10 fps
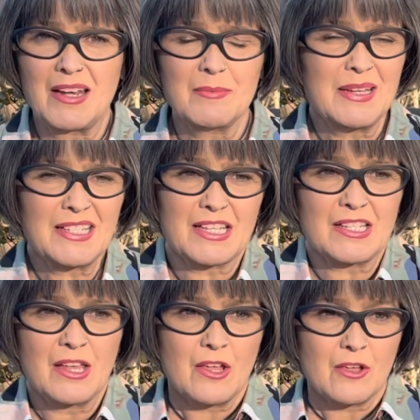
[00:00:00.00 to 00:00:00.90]
It makes us
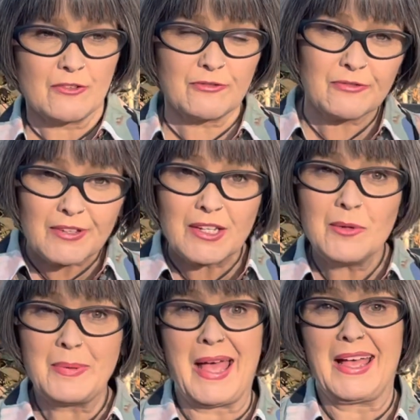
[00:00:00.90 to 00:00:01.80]
feel
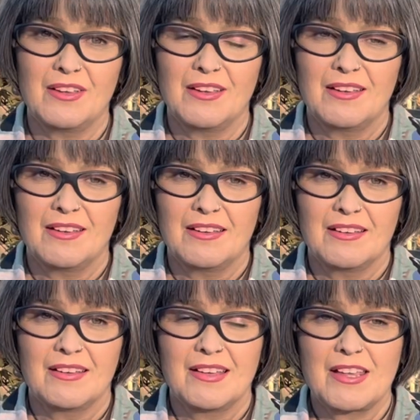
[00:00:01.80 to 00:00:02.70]
bad
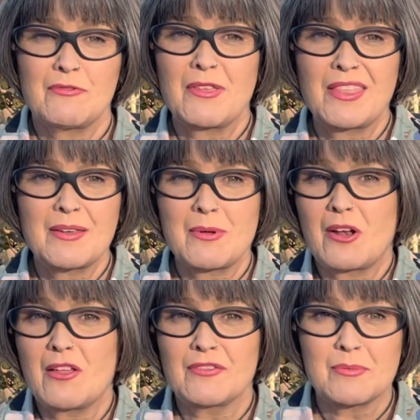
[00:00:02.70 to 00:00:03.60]
if we think about
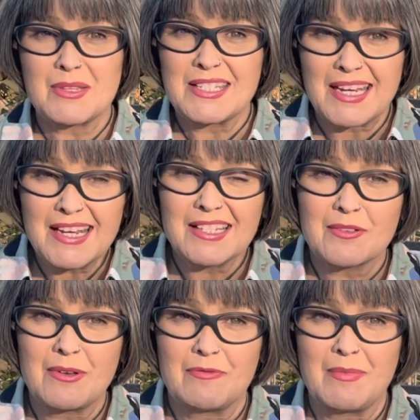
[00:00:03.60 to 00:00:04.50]
all of the mistakes that
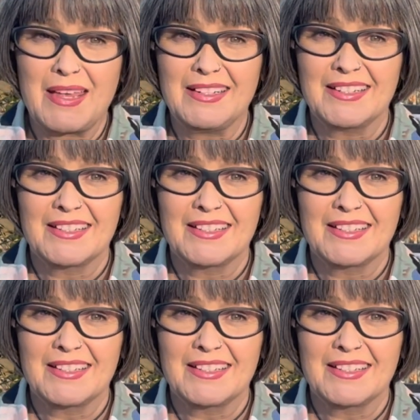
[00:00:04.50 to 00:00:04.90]
we've made.